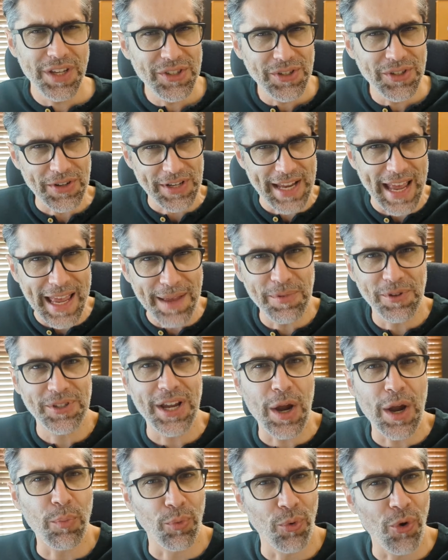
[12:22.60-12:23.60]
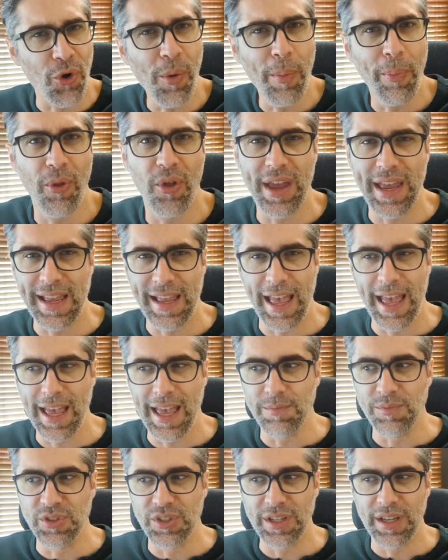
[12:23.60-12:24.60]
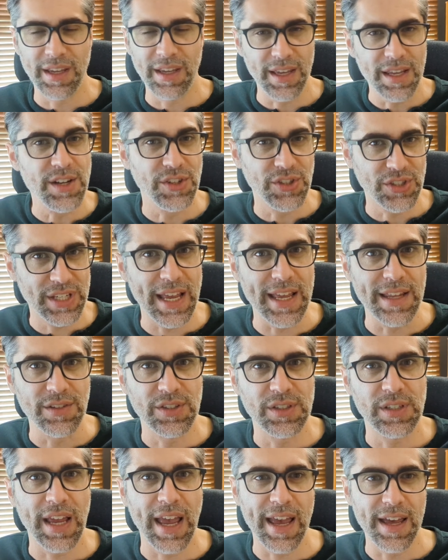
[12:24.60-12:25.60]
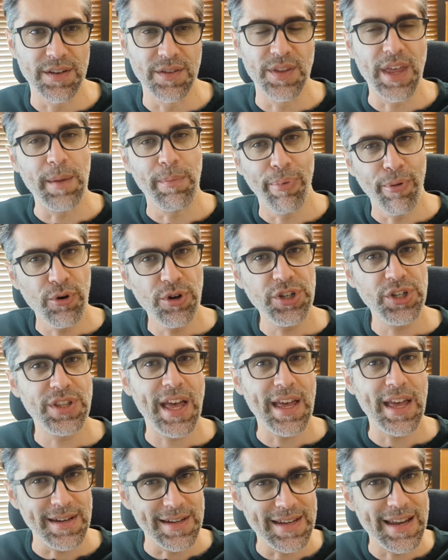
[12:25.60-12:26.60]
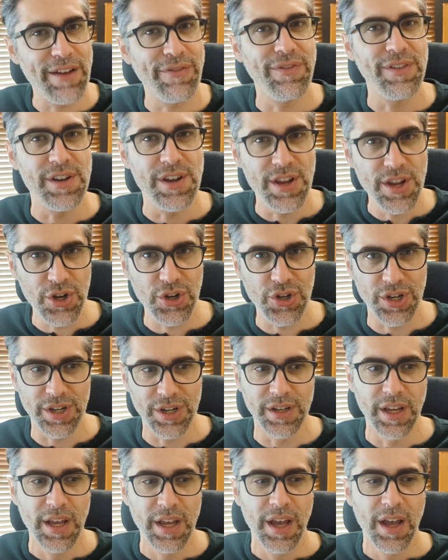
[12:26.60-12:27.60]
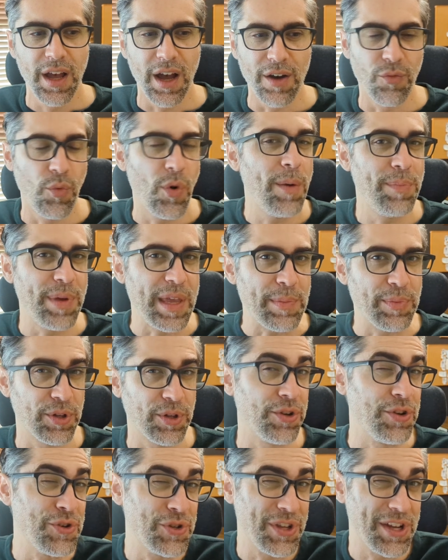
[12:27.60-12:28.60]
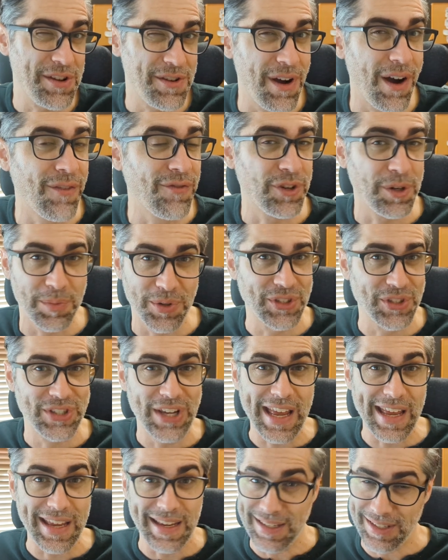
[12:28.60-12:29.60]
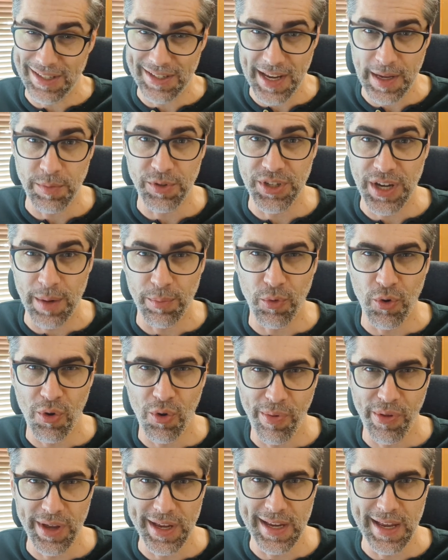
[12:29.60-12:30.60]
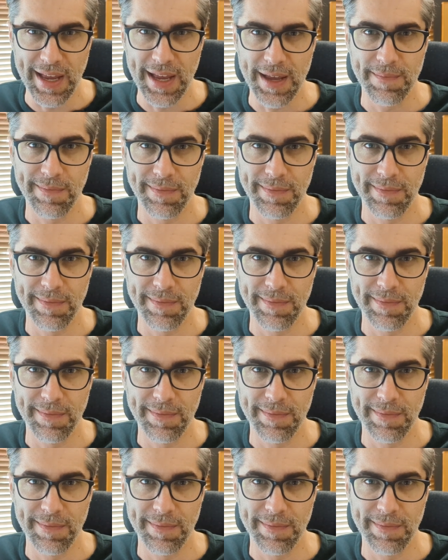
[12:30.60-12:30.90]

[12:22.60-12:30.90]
are tabletop role-playing games in a sense, and they push that definition of what people are usually comfortable saying is a tabletop role-playing game.